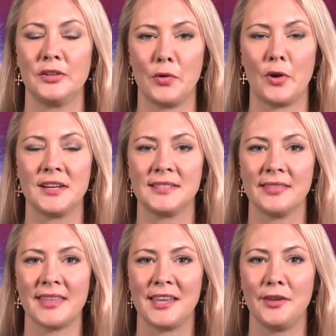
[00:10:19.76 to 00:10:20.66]
No worries,
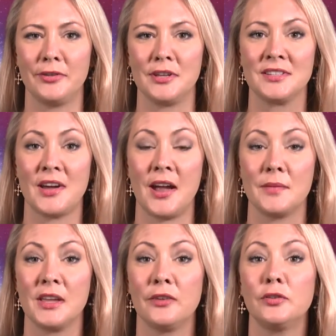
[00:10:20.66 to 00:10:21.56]
and thank you for your
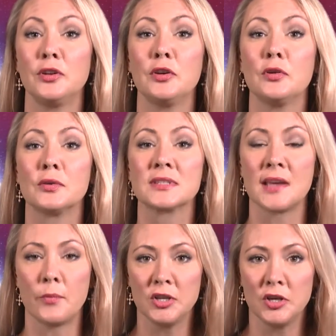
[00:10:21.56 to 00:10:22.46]
time. If you or
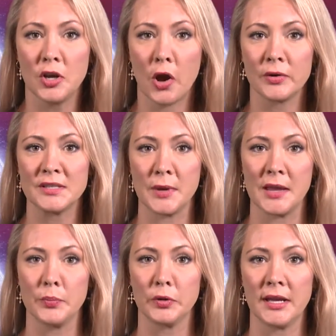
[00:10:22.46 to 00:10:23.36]
someone you know is
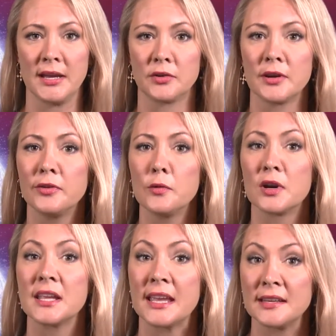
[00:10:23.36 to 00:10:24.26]
being bullied, or if you
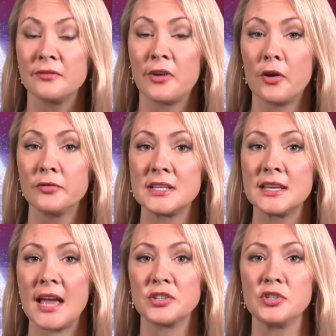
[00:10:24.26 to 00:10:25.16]
want to get involved in
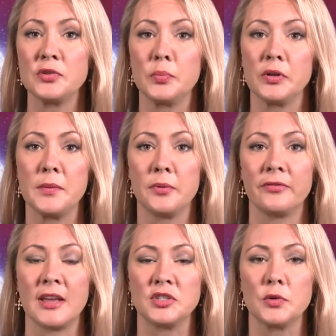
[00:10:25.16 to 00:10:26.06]
National Bully
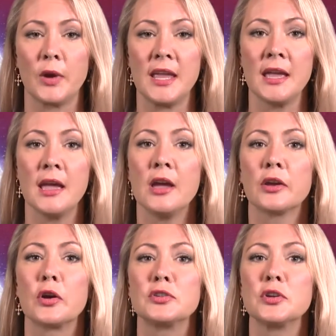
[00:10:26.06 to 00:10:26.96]
Prevention Week,
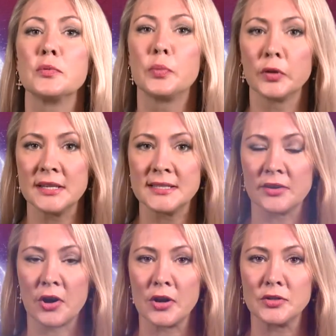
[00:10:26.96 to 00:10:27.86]
go to
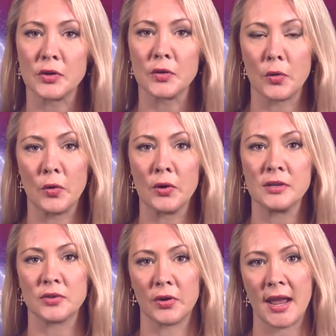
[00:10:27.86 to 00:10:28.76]

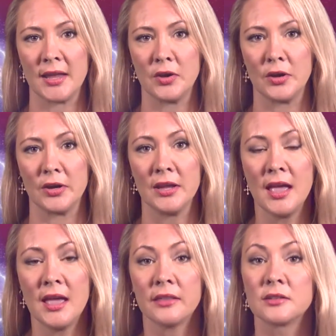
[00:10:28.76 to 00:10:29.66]
bullyzero.org.au.
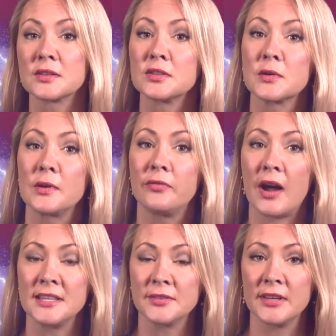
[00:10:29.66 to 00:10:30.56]
There is also
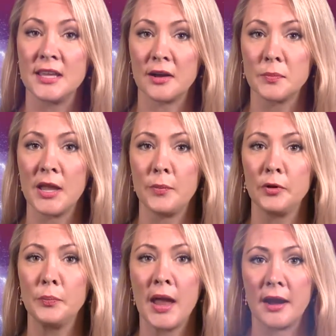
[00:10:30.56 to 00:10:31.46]
advice for young
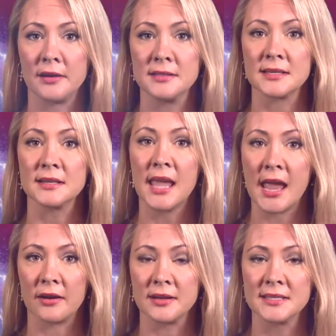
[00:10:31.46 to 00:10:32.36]
people, parents and
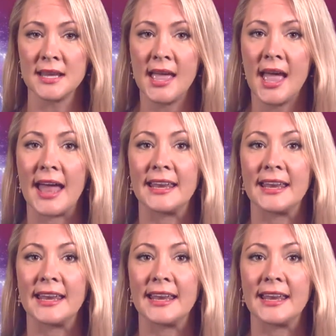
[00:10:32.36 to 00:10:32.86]
carers at